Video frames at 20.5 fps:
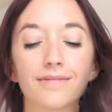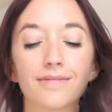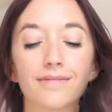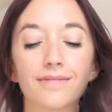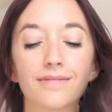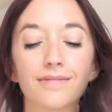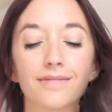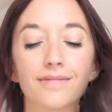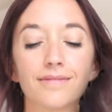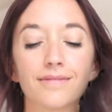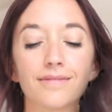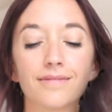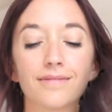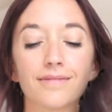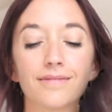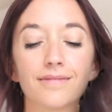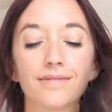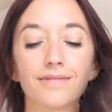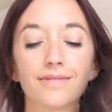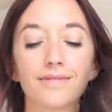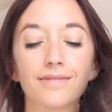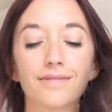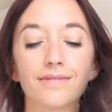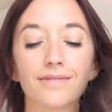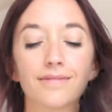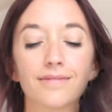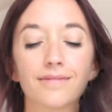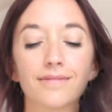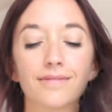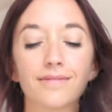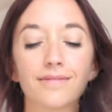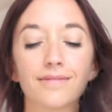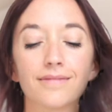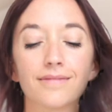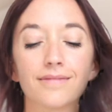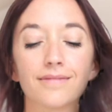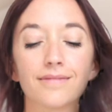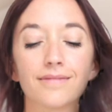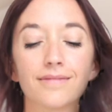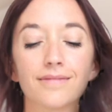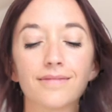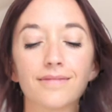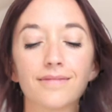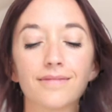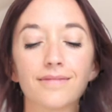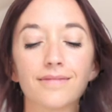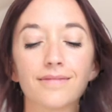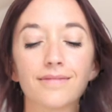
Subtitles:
[no speech]